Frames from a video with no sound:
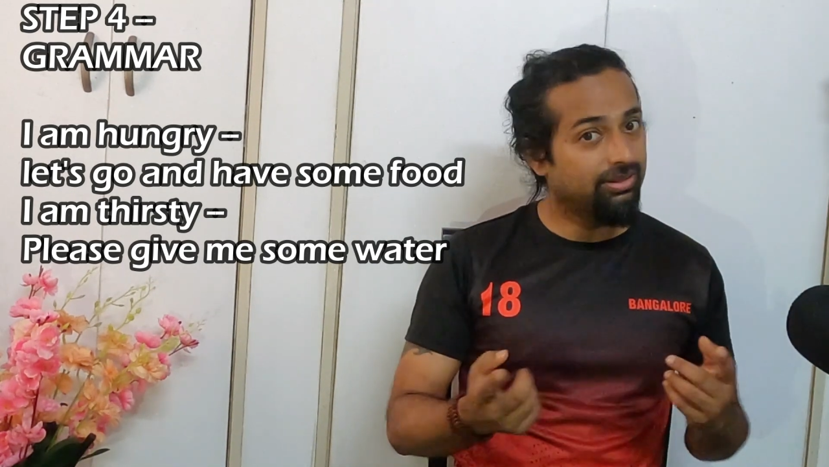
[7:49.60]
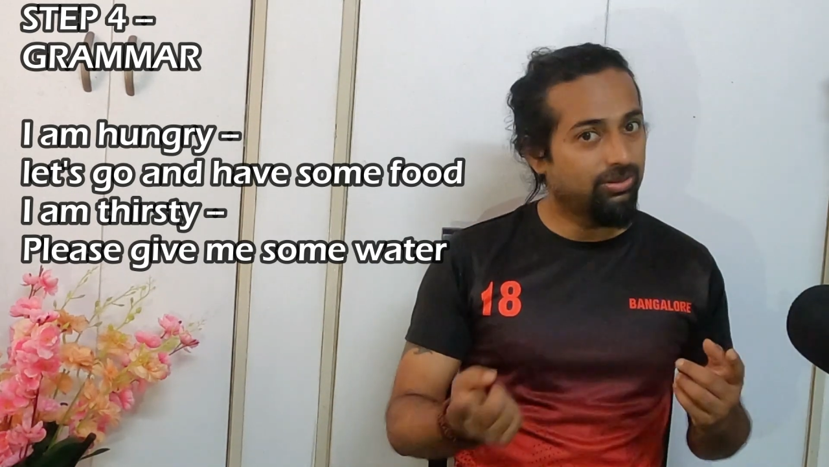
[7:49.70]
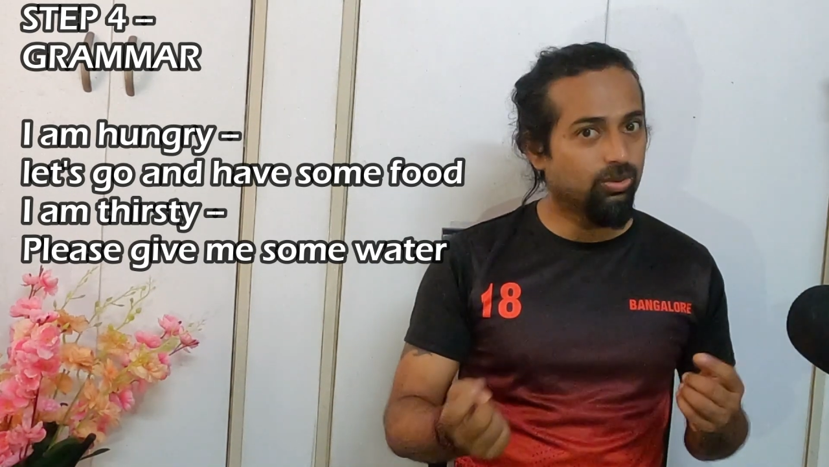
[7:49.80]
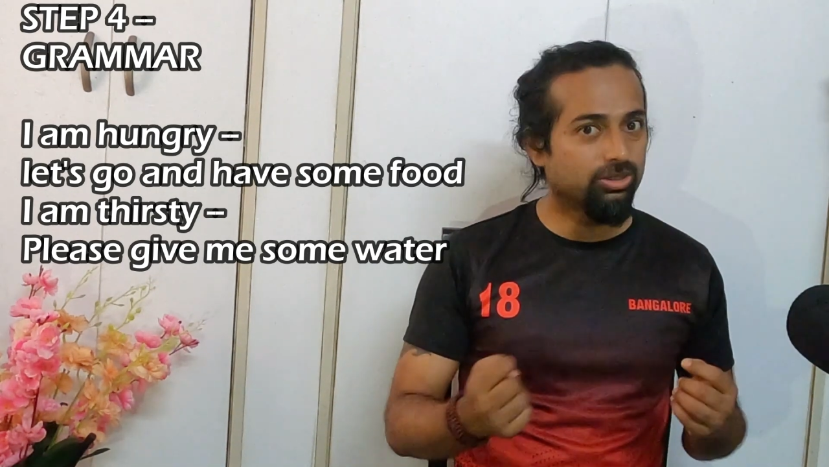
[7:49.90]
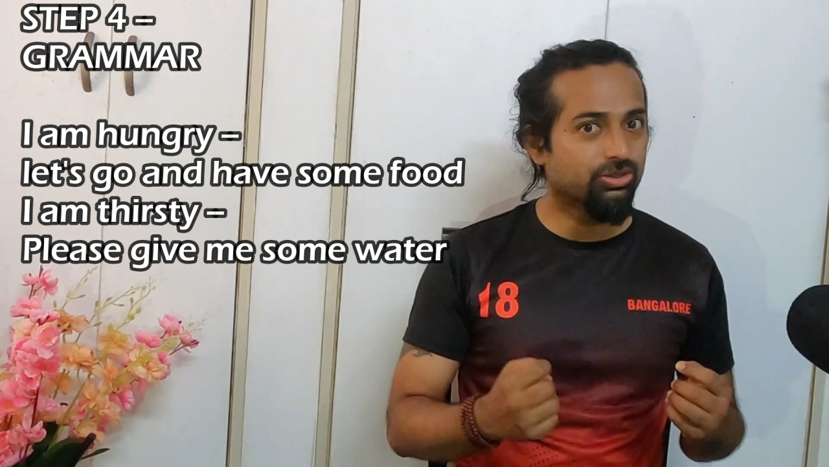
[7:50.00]

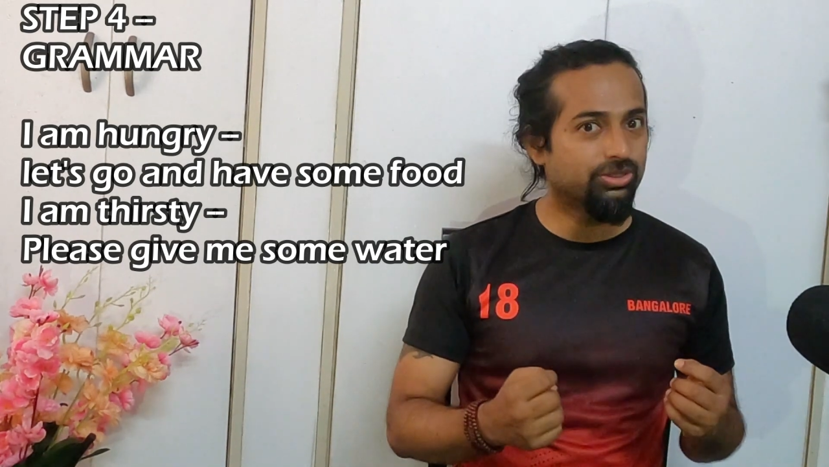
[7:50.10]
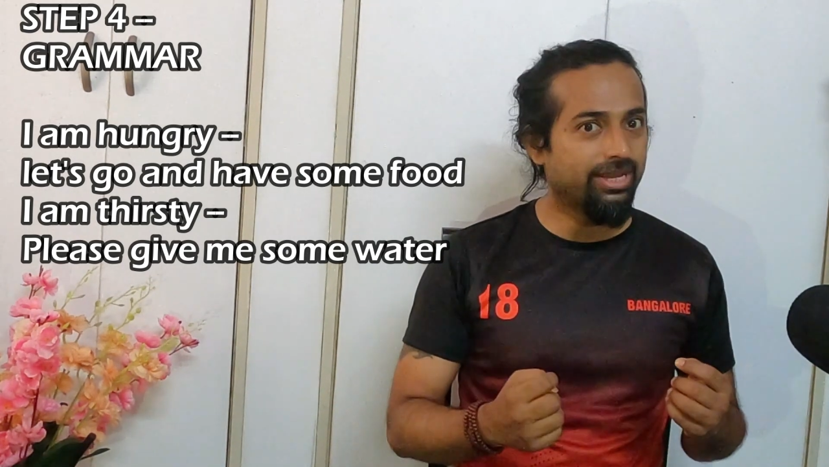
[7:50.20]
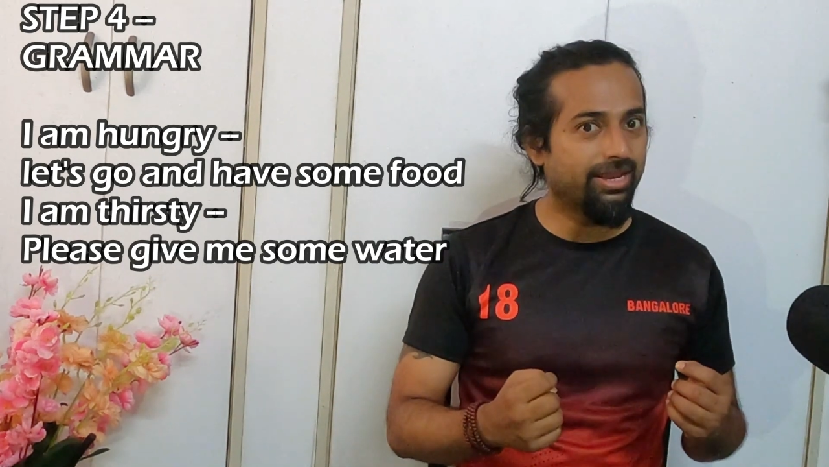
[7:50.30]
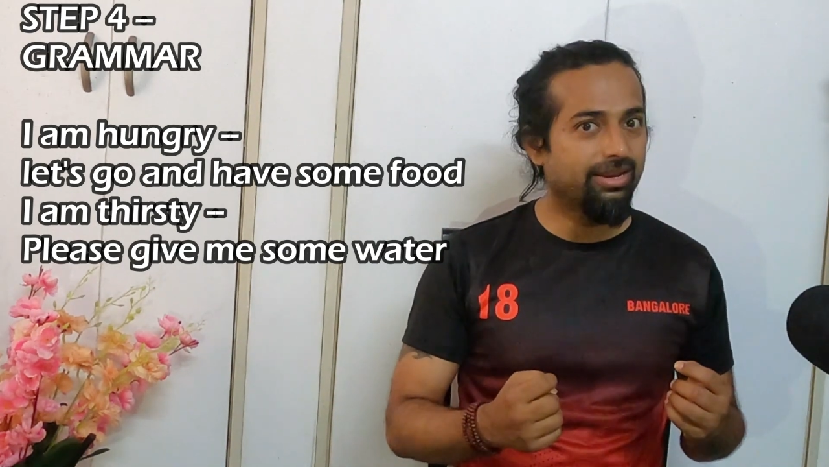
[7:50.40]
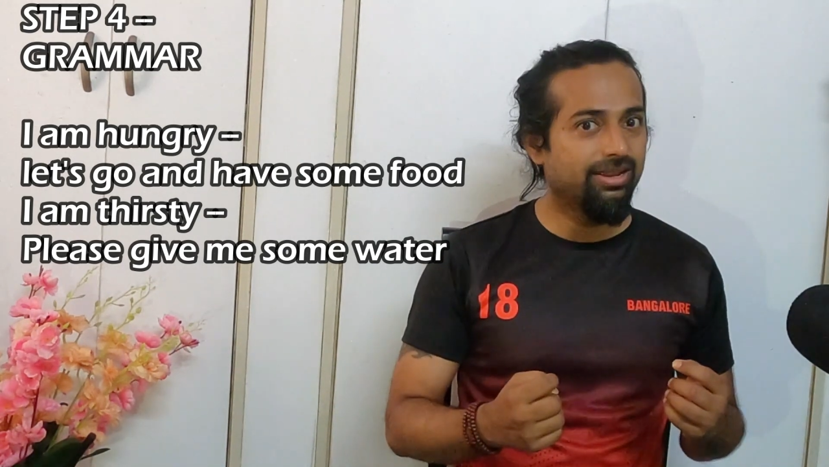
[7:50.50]
You also
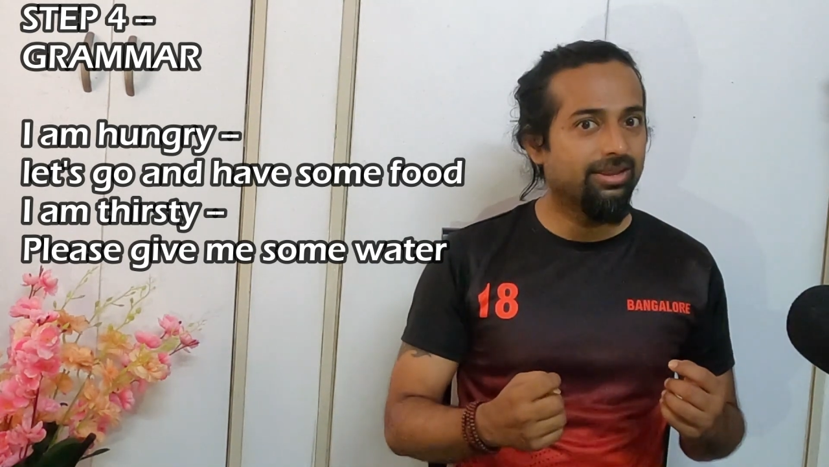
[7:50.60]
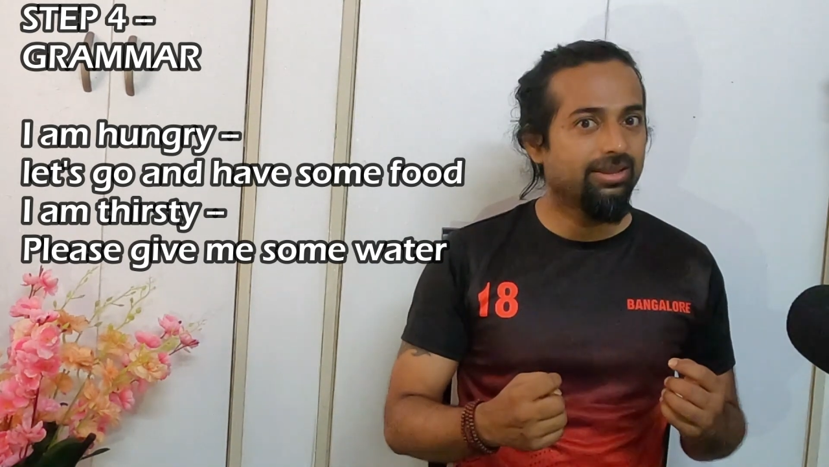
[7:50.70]
said,